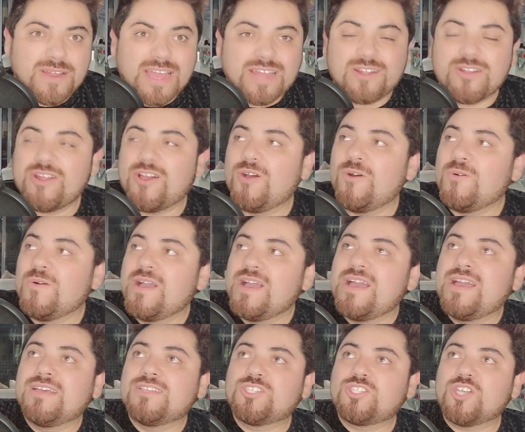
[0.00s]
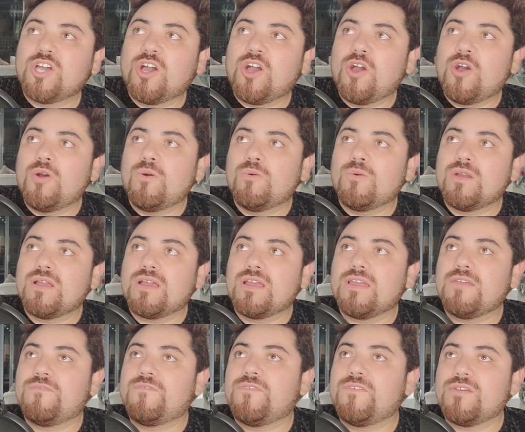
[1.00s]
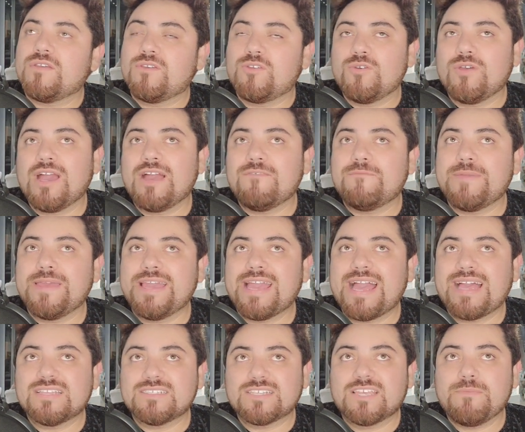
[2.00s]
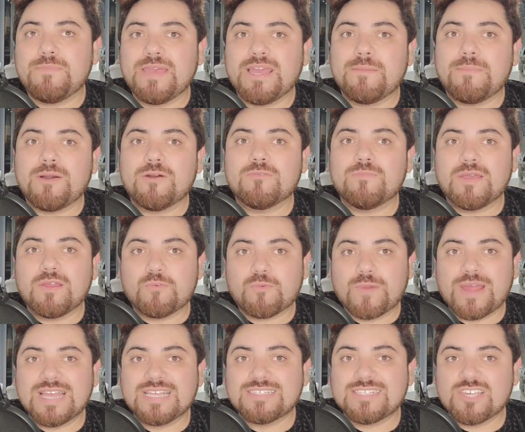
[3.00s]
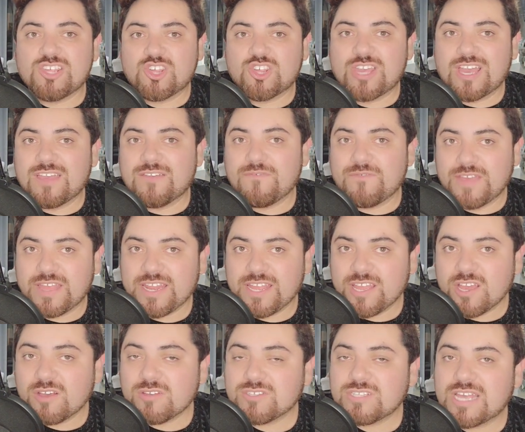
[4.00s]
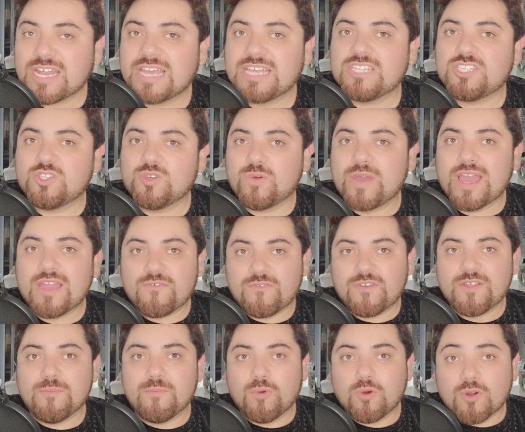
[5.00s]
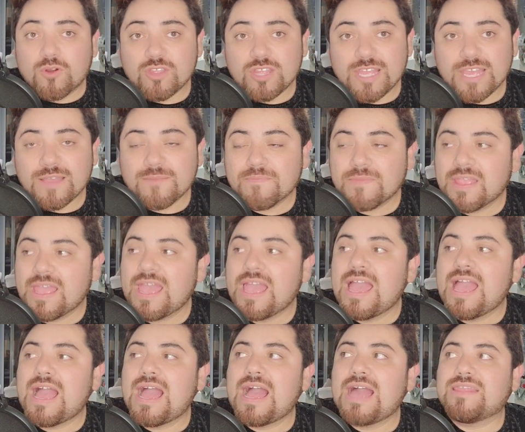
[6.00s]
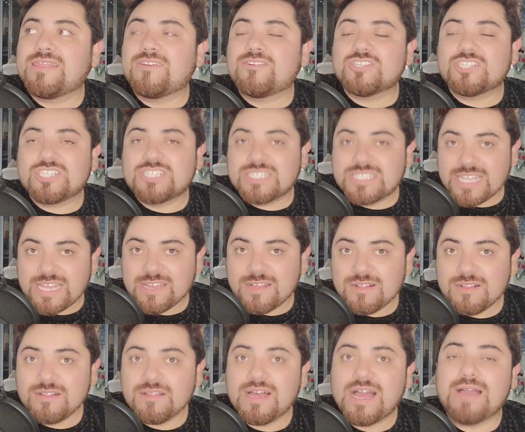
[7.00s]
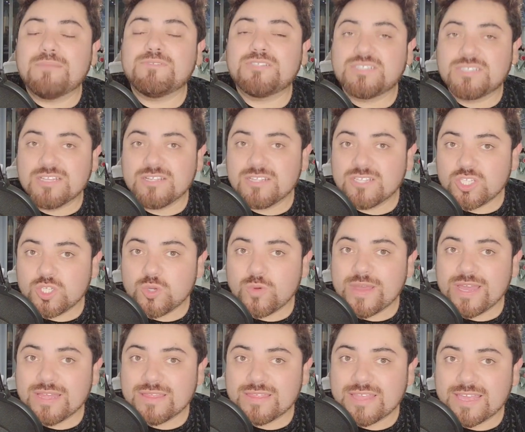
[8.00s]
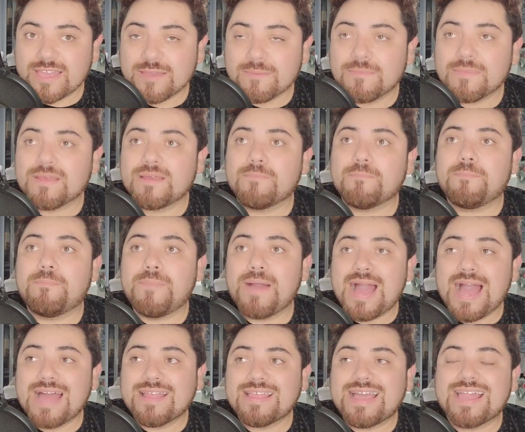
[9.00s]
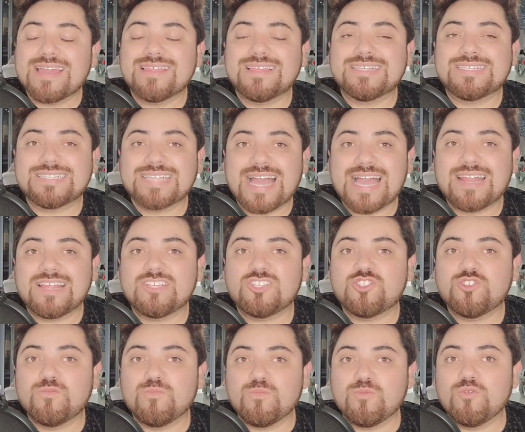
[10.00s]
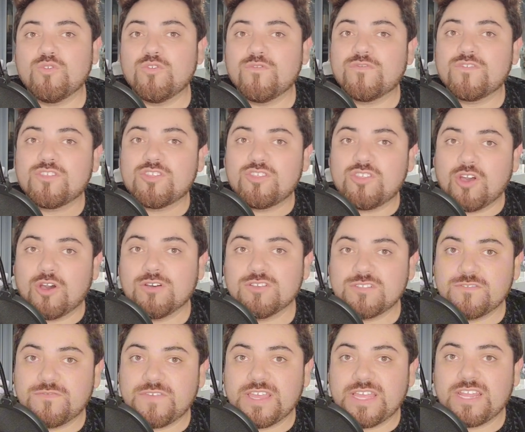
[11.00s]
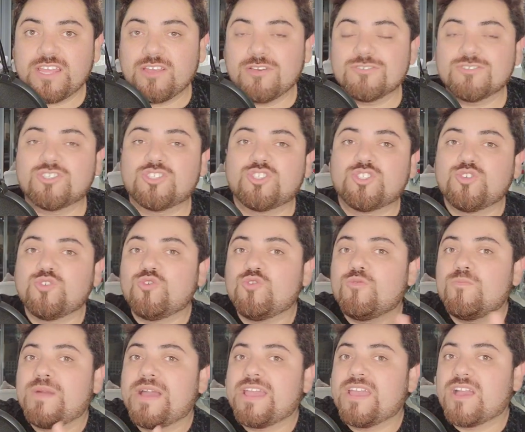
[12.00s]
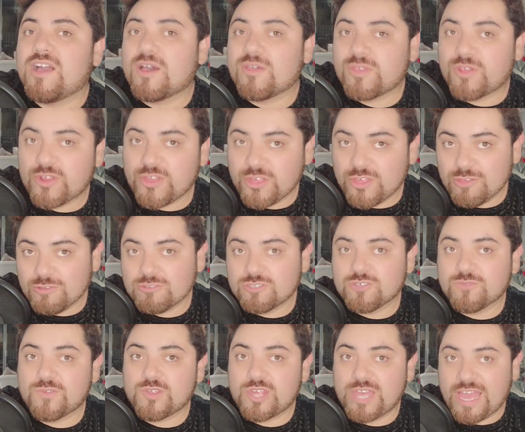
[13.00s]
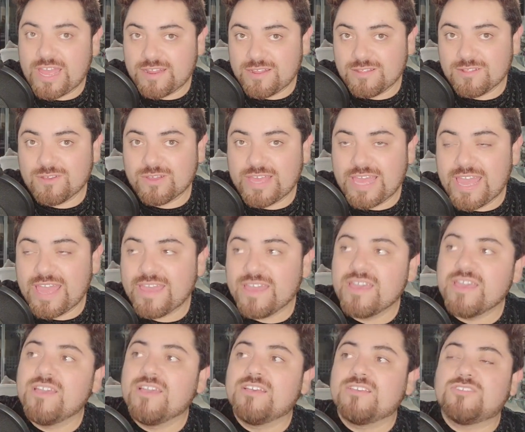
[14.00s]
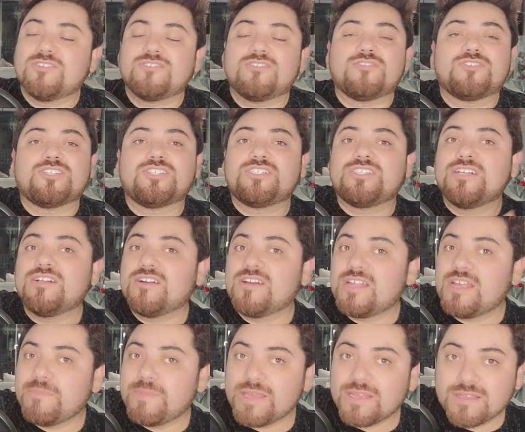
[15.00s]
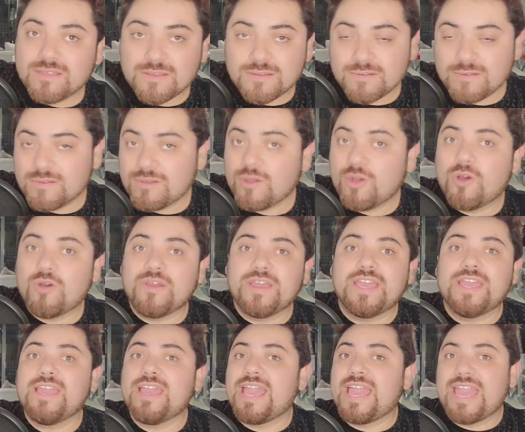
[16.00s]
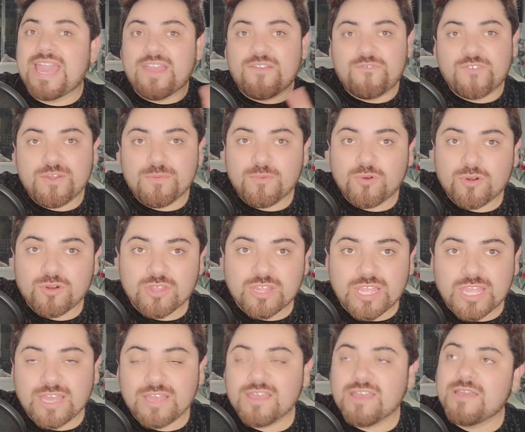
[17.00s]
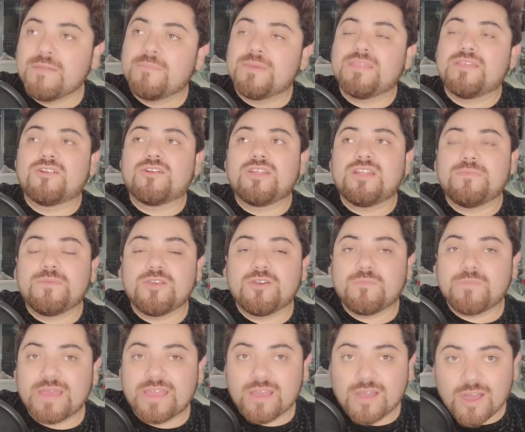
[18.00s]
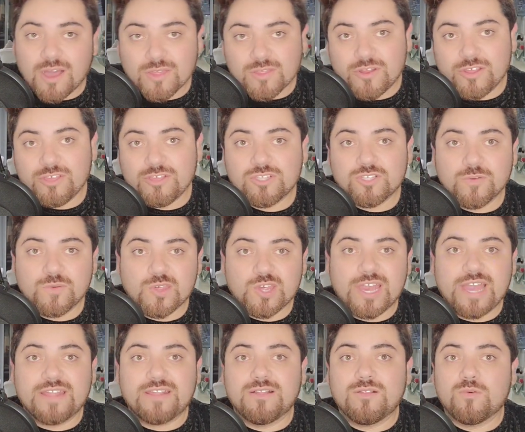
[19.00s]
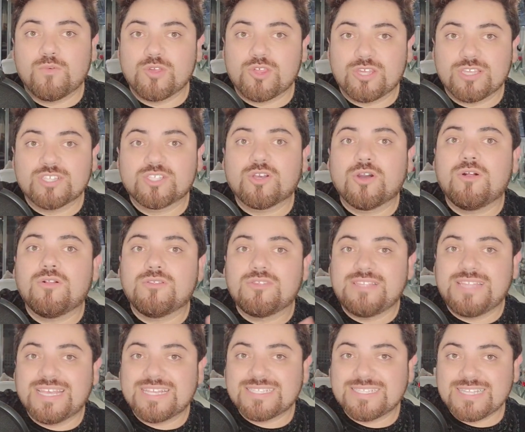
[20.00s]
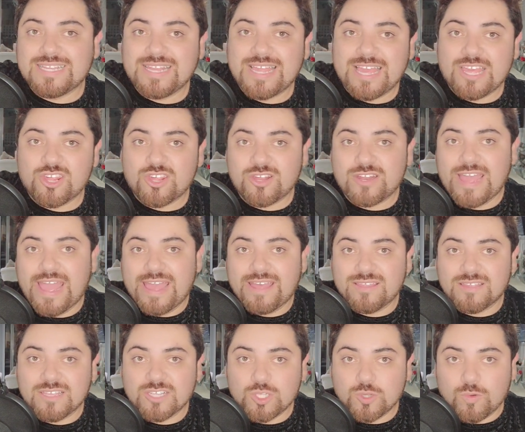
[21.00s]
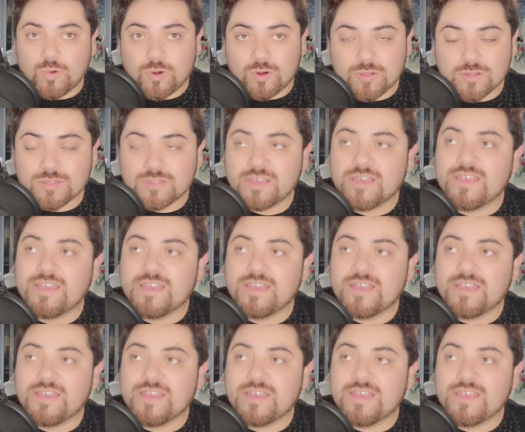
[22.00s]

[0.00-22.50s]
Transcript: I don't know. So if you have been asking me about my rise and shine videos that I do every morning, they're still, I'm still doing them, but I decided to move those videos to my other YouTube channel. Okay. So they're still going to be going every morning, but they're going to be on my other YouTube channel, which is called Destination and This World.